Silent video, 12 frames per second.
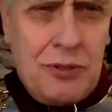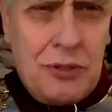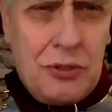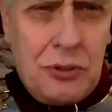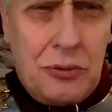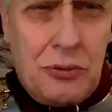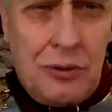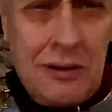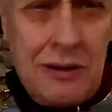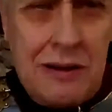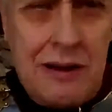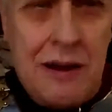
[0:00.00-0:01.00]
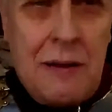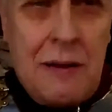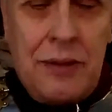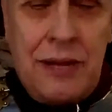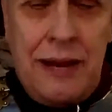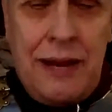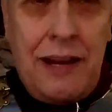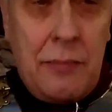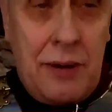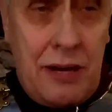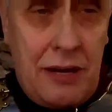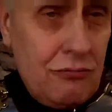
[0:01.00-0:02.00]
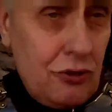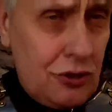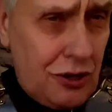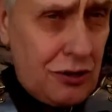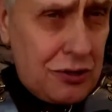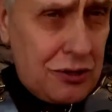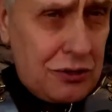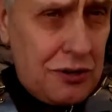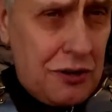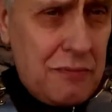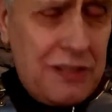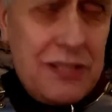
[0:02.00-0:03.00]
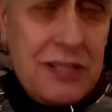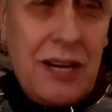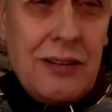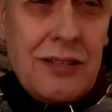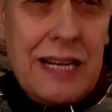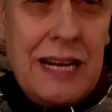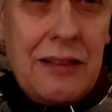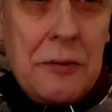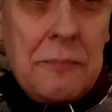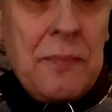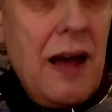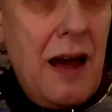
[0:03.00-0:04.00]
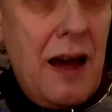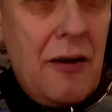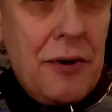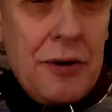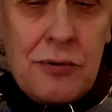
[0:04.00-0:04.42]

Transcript: at all. But the enemy start to throw missiles at them, arrows,